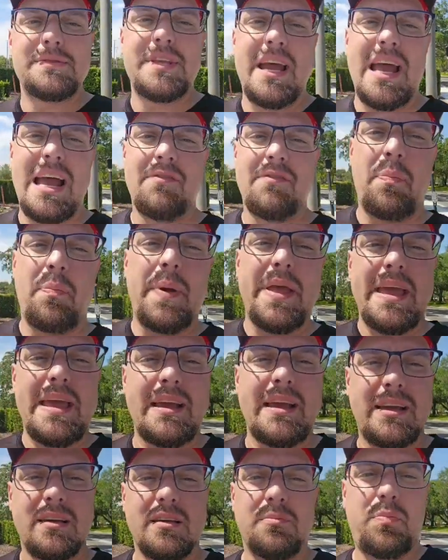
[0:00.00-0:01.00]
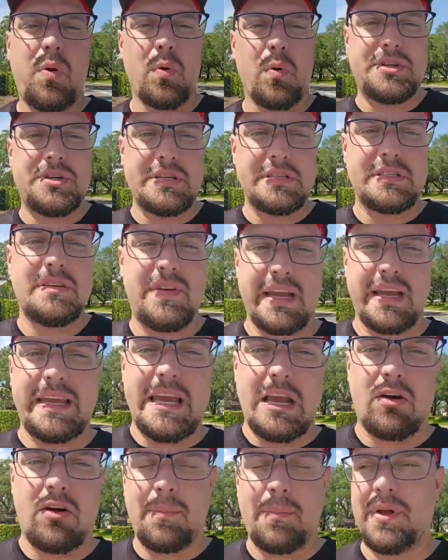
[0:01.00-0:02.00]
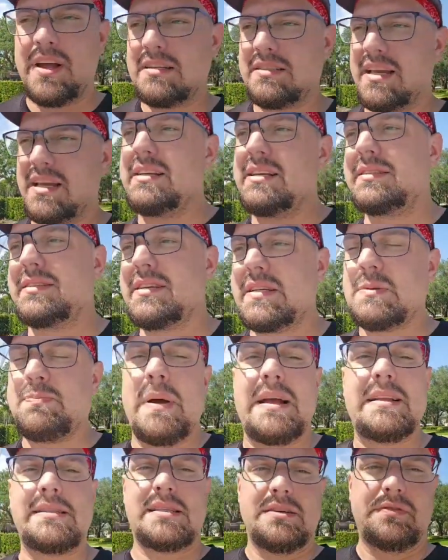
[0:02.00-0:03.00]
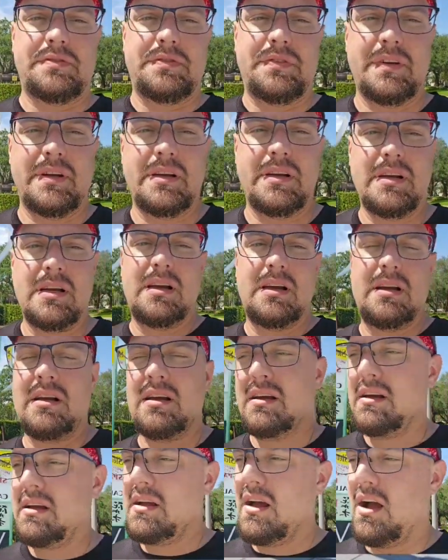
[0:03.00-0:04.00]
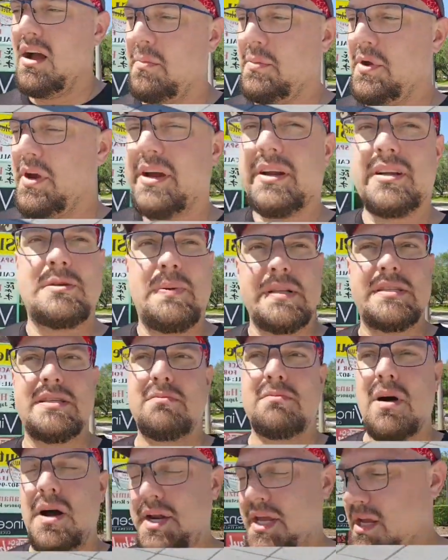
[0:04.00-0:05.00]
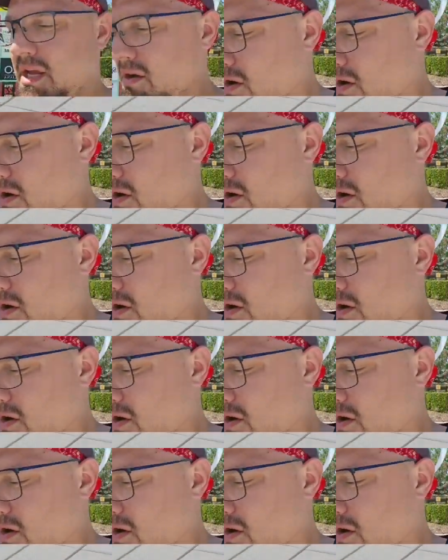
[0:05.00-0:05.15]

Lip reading: they have big portions of like king crab legs. It is expensive. You're gonna spend some money